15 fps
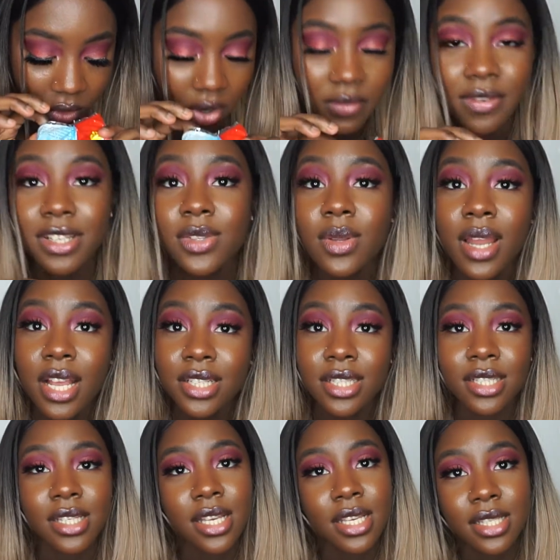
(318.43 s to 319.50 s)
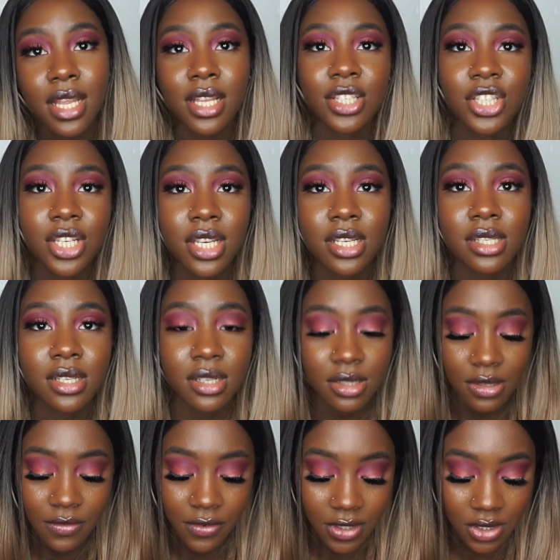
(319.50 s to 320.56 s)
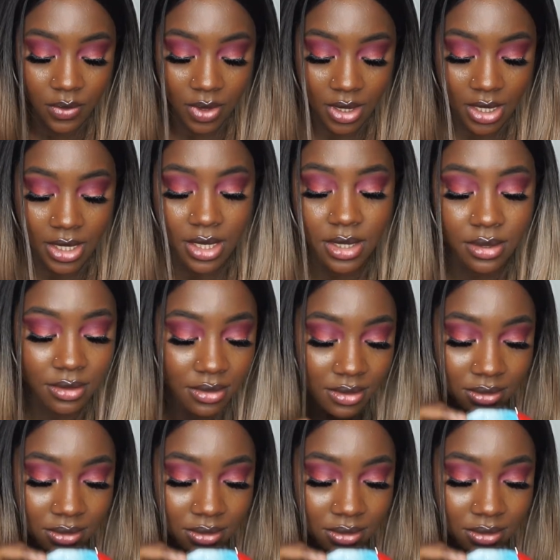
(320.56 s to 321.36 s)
Or if this one actually tastes like cheese, because the first one didn't.